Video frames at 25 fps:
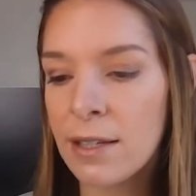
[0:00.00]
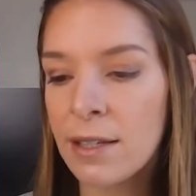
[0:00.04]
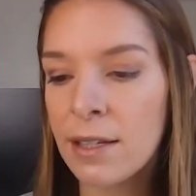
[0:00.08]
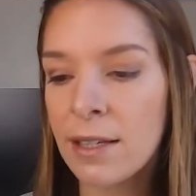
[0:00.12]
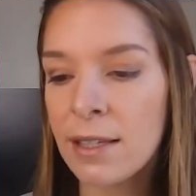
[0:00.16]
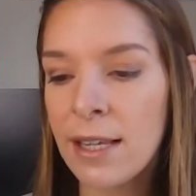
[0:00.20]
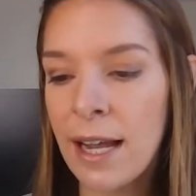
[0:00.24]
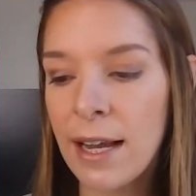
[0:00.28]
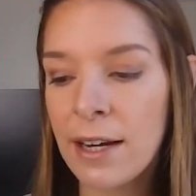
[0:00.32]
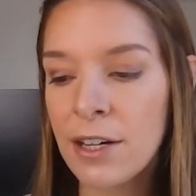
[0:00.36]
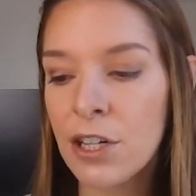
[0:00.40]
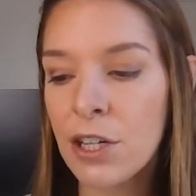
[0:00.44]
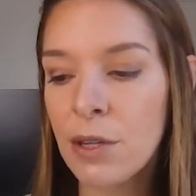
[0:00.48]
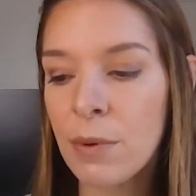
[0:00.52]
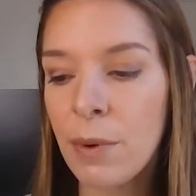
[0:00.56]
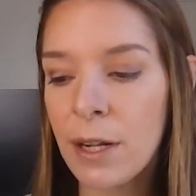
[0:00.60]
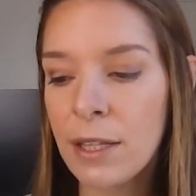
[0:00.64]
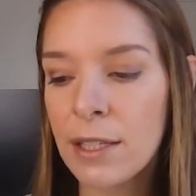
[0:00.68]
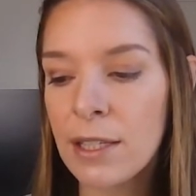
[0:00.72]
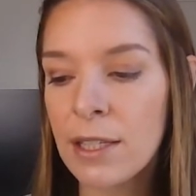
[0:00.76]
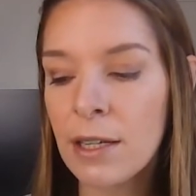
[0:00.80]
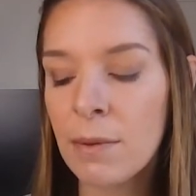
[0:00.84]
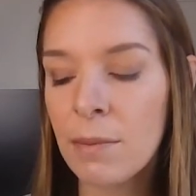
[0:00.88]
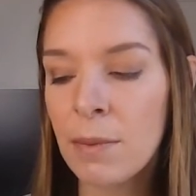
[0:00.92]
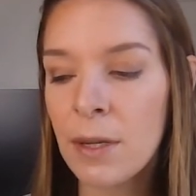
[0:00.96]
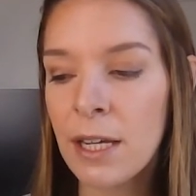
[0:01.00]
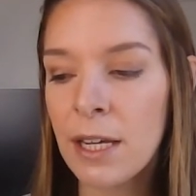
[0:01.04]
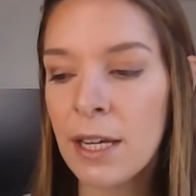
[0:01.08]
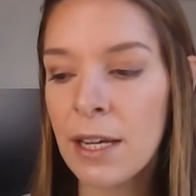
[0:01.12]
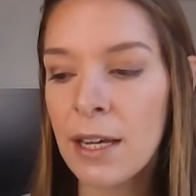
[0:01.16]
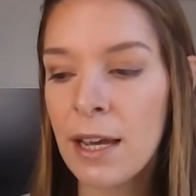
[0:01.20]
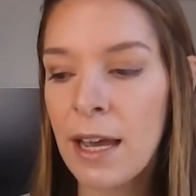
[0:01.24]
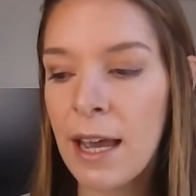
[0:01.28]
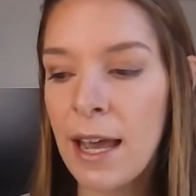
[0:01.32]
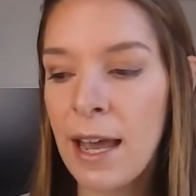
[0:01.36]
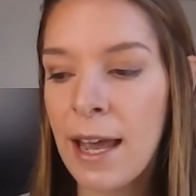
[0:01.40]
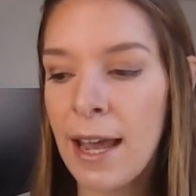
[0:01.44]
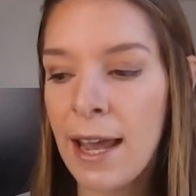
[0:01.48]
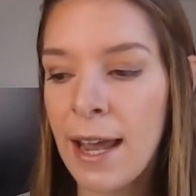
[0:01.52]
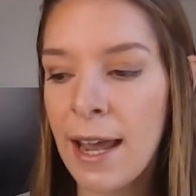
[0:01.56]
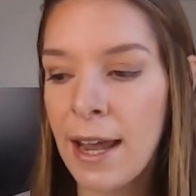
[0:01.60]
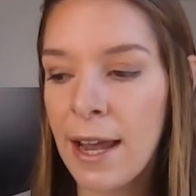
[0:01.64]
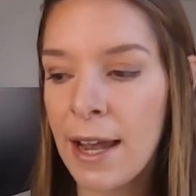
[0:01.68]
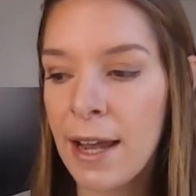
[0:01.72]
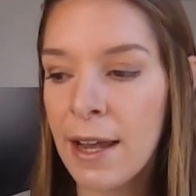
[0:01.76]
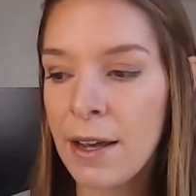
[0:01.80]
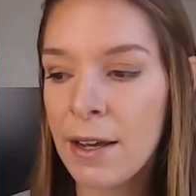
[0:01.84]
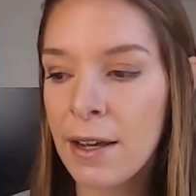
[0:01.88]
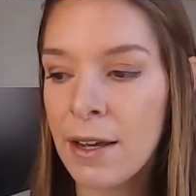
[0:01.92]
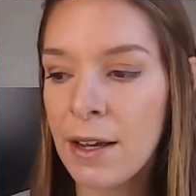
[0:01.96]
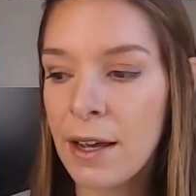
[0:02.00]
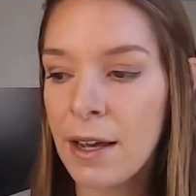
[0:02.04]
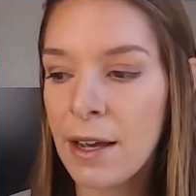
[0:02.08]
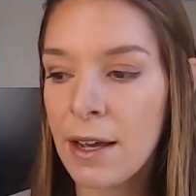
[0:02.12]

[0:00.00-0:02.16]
decides she wants to be a